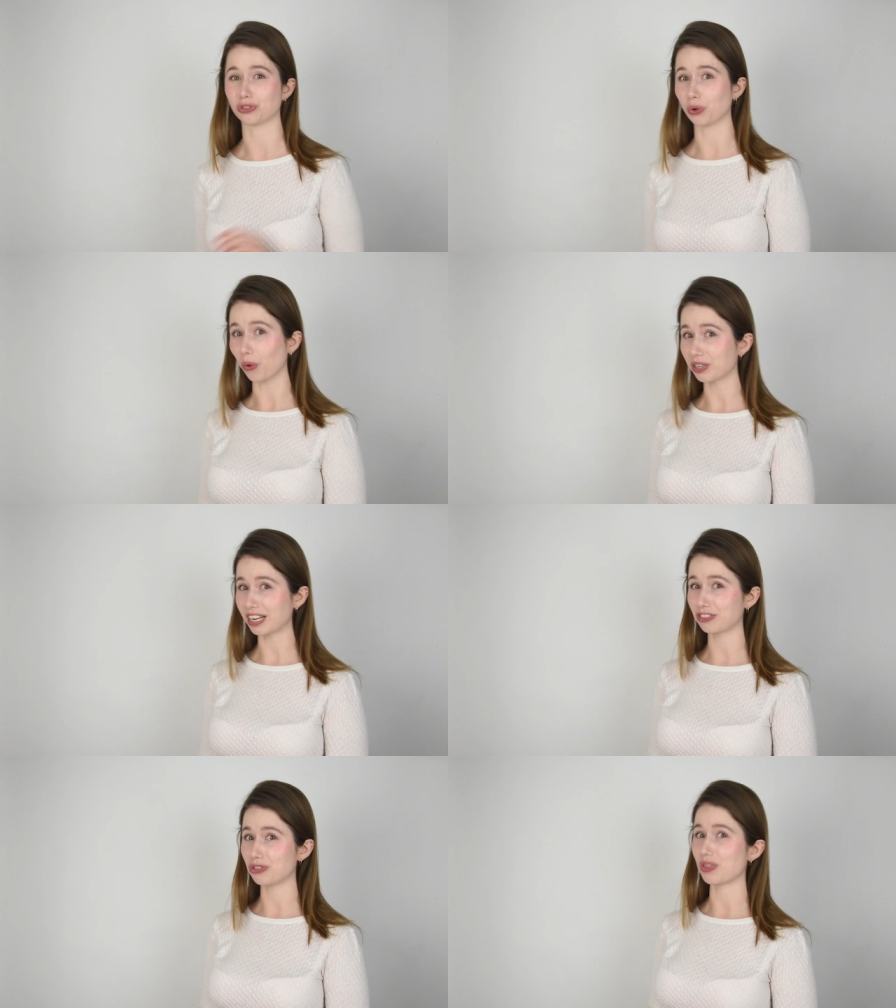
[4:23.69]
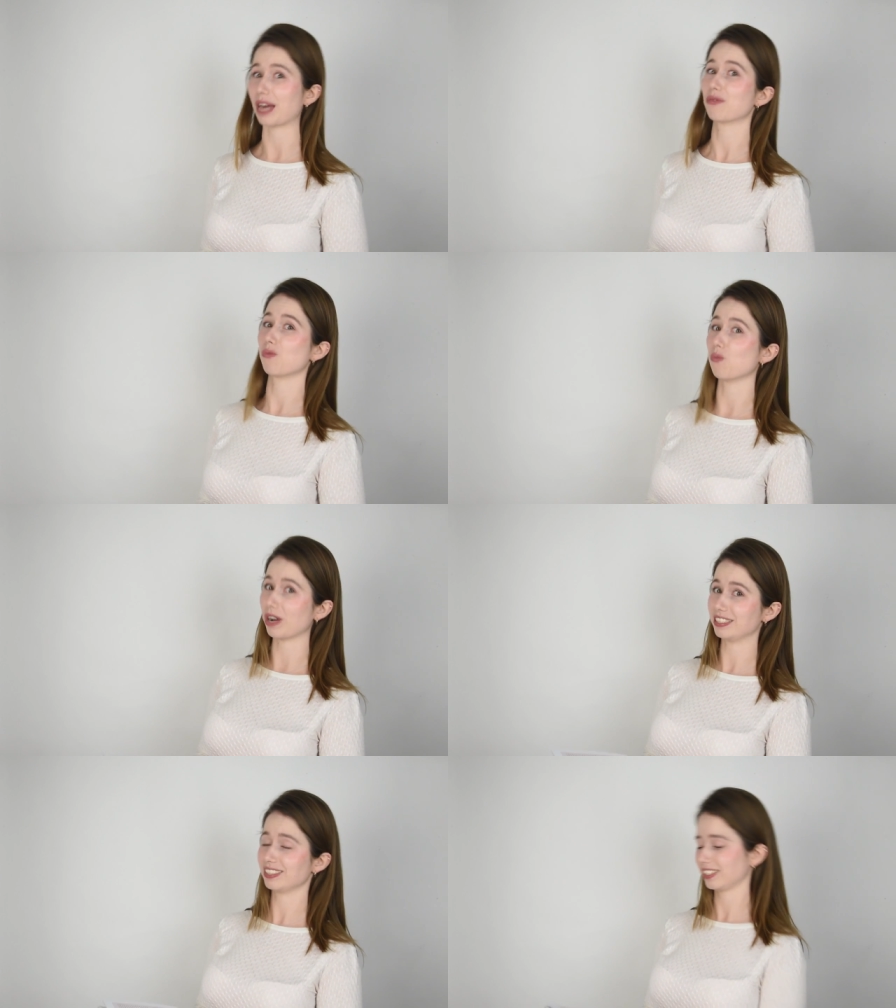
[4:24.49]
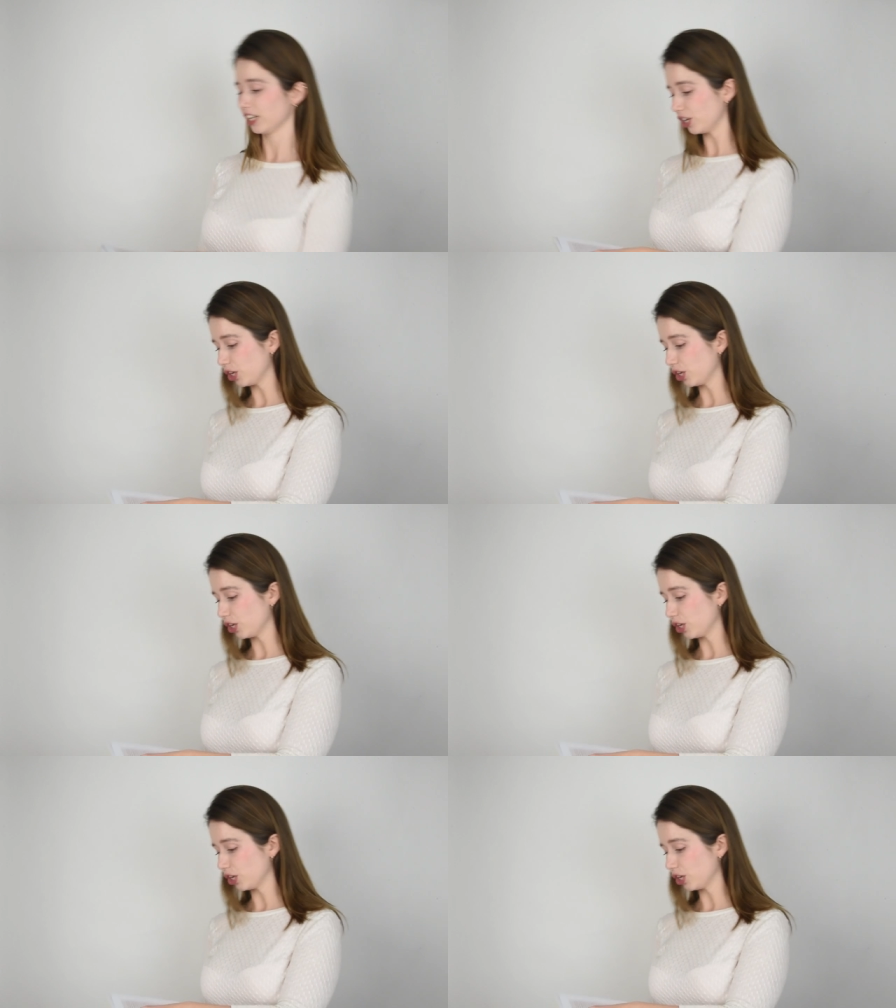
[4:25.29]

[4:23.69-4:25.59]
So You only have to do that once,